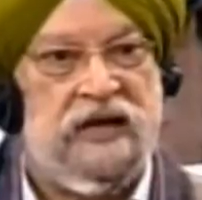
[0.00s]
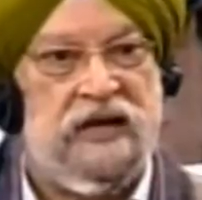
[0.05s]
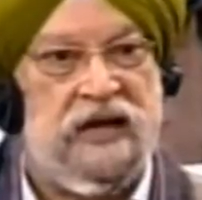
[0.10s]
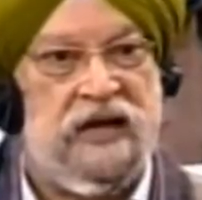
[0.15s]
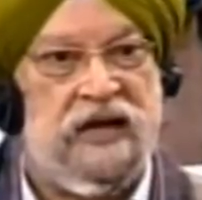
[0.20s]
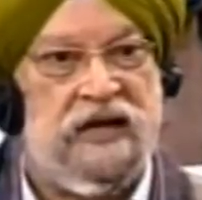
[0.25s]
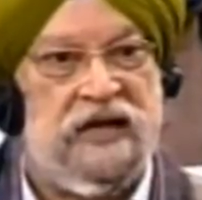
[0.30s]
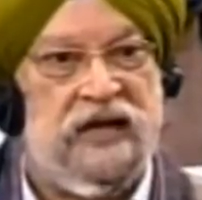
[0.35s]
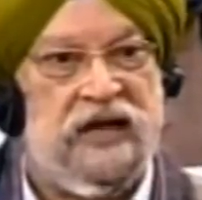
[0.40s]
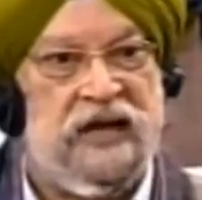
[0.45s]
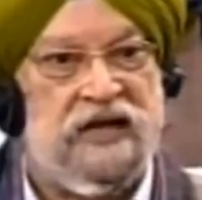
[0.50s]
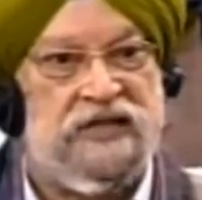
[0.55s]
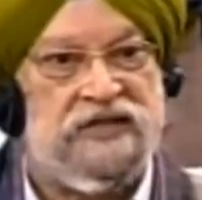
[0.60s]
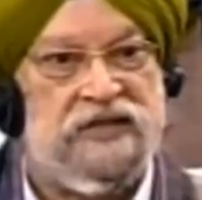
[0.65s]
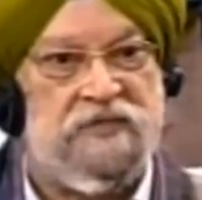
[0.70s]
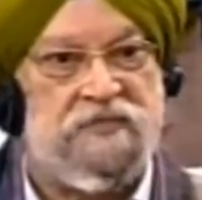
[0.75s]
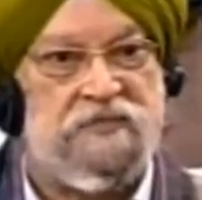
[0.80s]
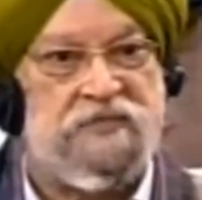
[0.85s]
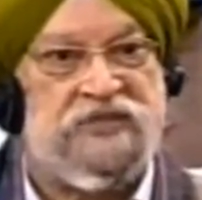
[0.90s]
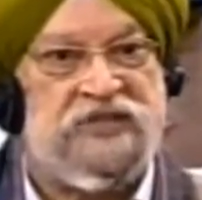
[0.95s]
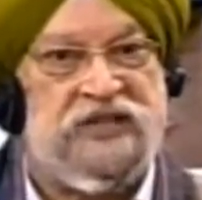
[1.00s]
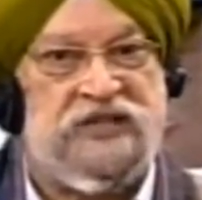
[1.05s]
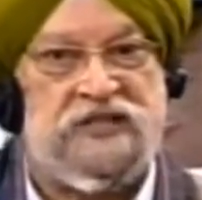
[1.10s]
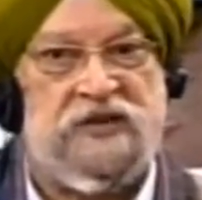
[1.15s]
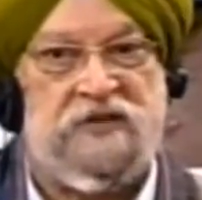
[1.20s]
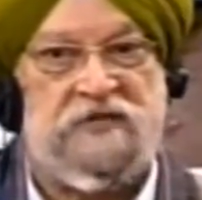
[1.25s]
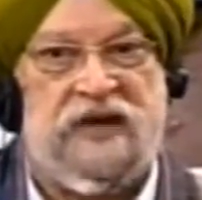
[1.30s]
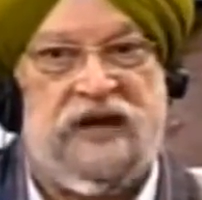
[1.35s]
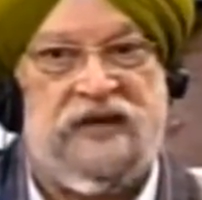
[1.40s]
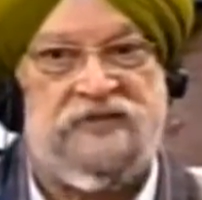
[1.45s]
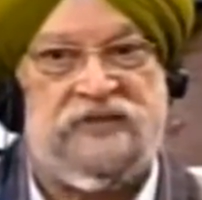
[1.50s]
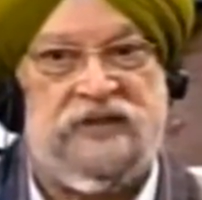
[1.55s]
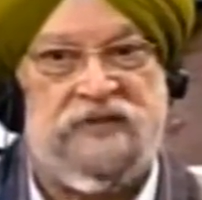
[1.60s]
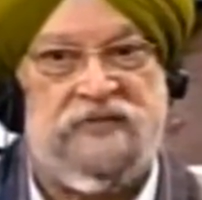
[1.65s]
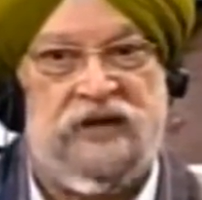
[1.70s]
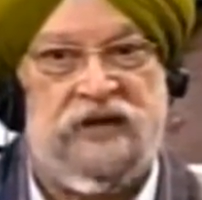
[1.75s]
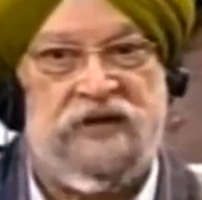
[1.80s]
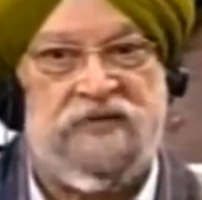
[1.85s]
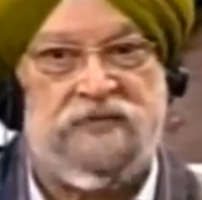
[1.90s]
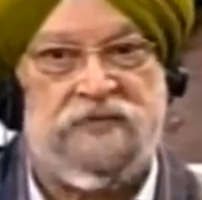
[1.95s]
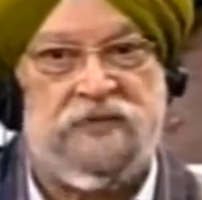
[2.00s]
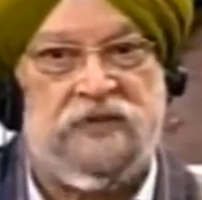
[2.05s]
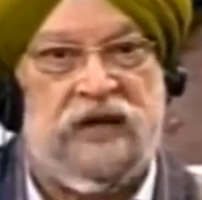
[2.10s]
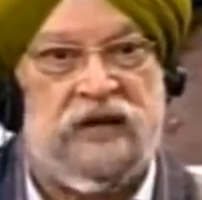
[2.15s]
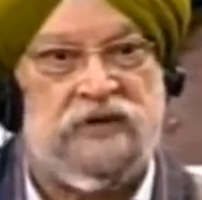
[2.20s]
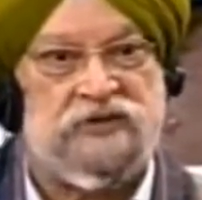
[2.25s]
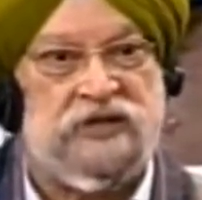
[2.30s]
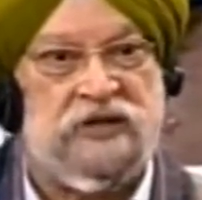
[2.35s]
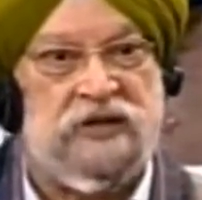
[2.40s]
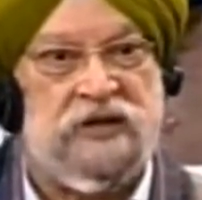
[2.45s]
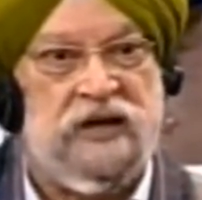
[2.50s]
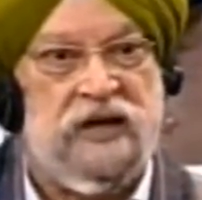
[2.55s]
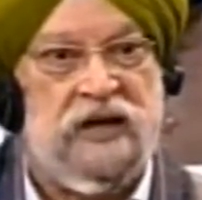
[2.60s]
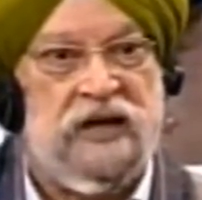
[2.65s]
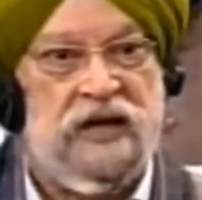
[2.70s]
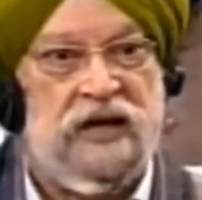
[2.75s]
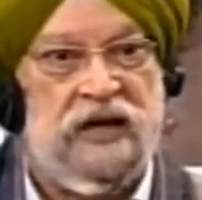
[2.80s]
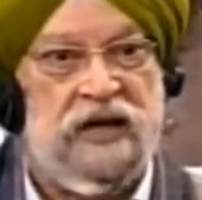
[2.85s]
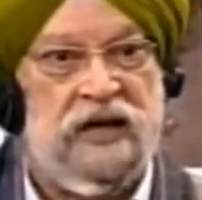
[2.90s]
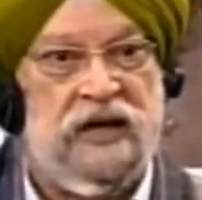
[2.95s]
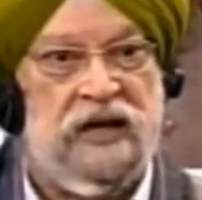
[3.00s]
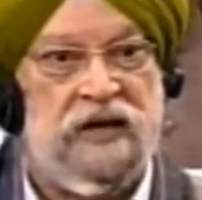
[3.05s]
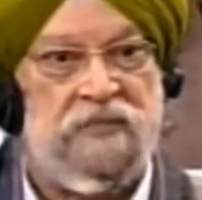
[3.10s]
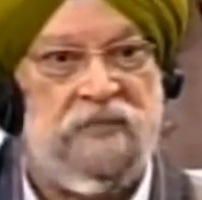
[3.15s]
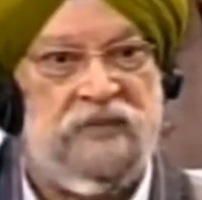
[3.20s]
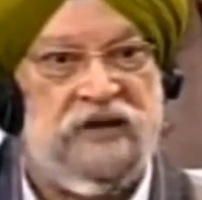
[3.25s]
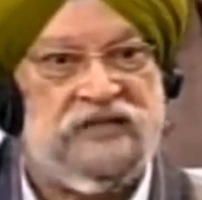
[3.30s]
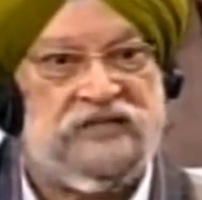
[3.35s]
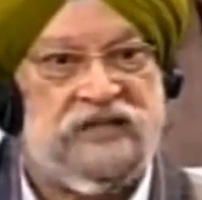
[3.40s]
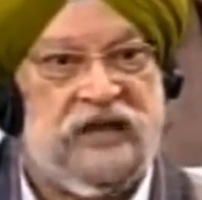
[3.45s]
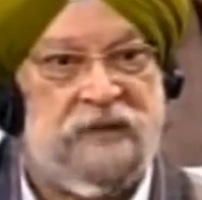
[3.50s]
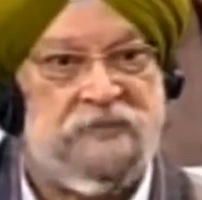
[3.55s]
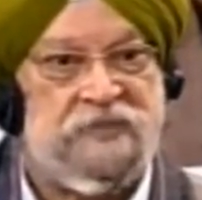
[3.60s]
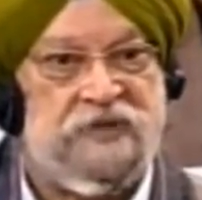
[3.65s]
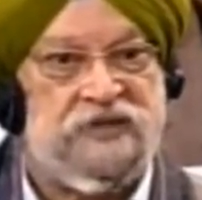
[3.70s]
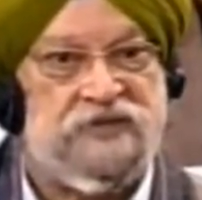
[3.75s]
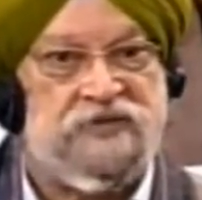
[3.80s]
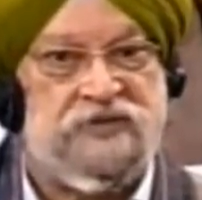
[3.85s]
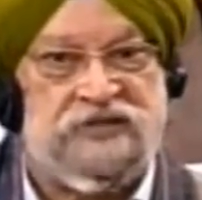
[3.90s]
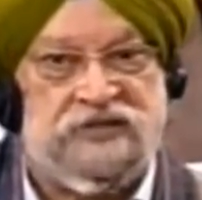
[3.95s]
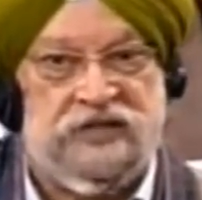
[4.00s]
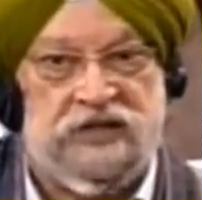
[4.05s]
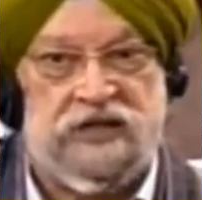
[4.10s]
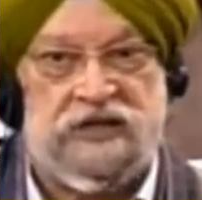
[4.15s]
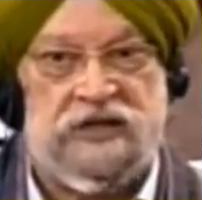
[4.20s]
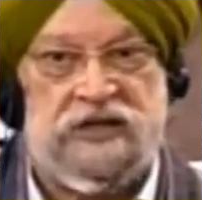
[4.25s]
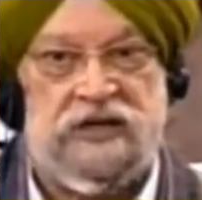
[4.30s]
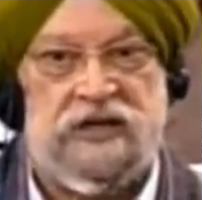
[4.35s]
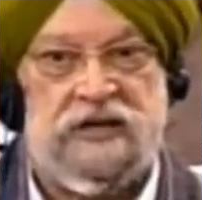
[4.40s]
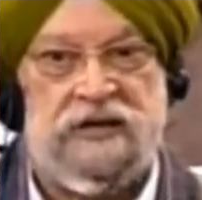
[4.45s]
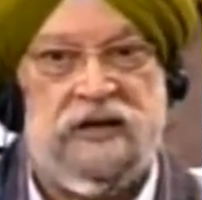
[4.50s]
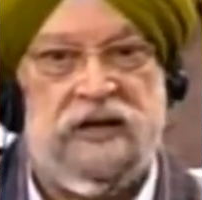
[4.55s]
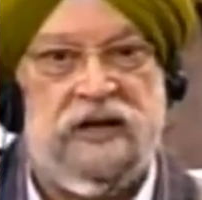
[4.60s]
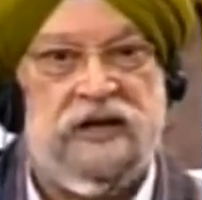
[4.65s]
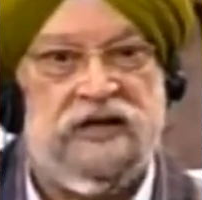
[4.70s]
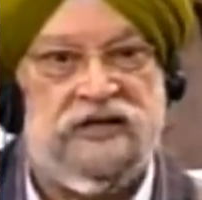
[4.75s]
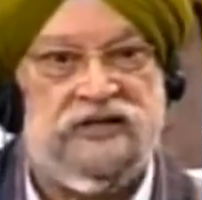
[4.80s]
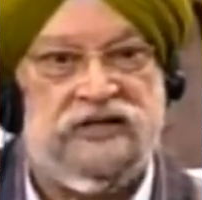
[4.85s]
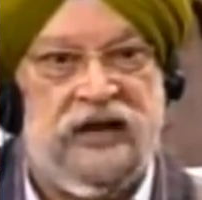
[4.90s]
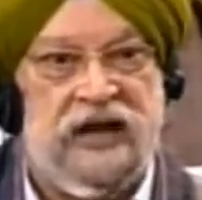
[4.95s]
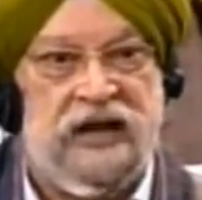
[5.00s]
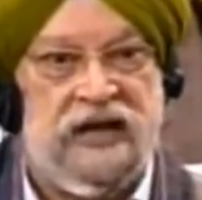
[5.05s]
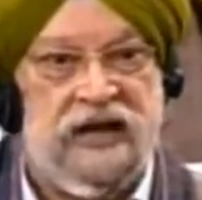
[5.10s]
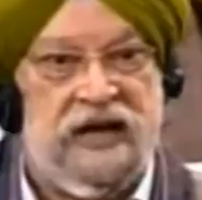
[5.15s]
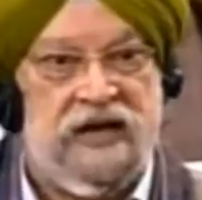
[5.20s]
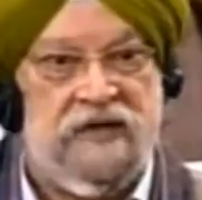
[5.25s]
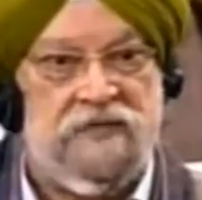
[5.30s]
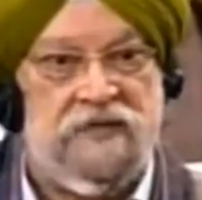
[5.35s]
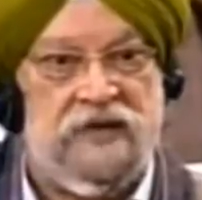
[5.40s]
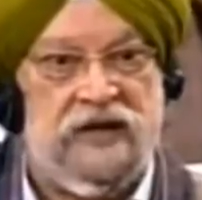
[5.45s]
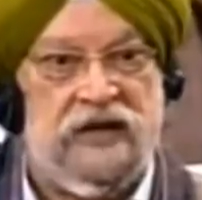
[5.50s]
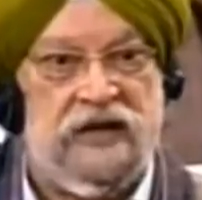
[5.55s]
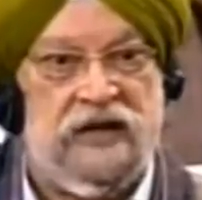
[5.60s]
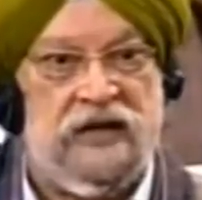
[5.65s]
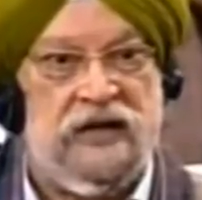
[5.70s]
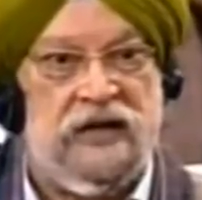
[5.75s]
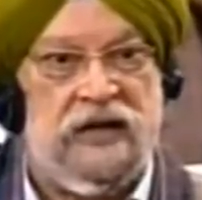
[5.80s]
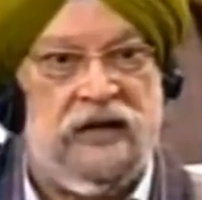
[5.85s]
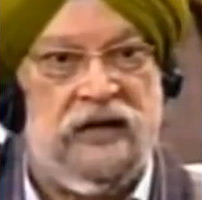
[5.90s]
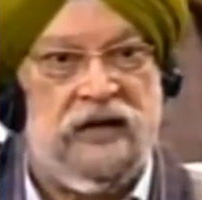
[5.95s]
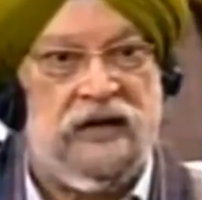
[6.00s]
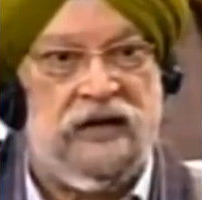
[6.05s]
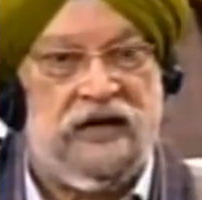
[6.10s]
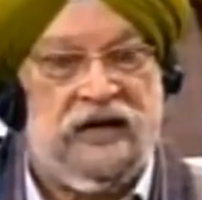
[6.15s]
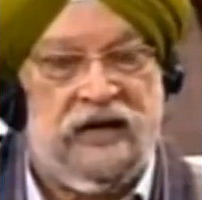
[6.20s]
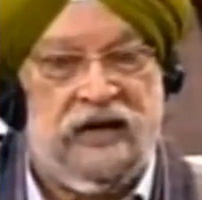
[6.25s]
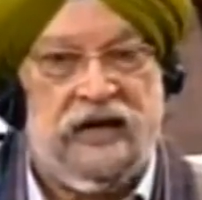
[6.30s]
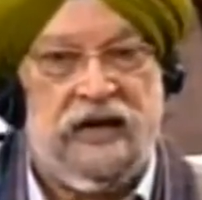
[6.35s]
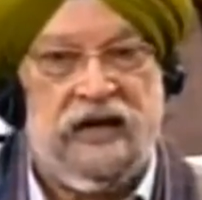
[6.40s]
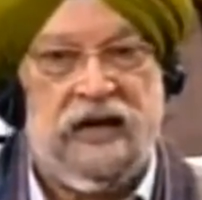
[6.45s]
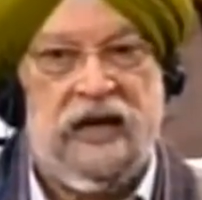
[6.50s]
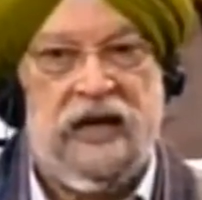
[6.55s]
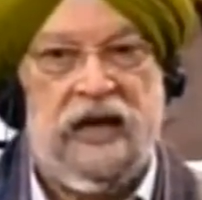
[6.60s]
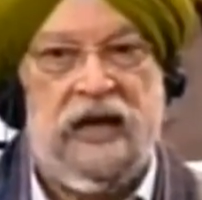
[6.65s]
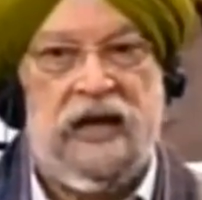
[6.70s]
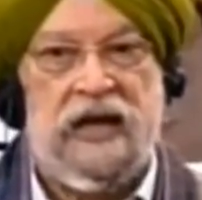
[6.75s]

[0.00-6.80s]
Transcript: There, there is a 65, 70,000 uh, disciples visit the shrine every uh, day.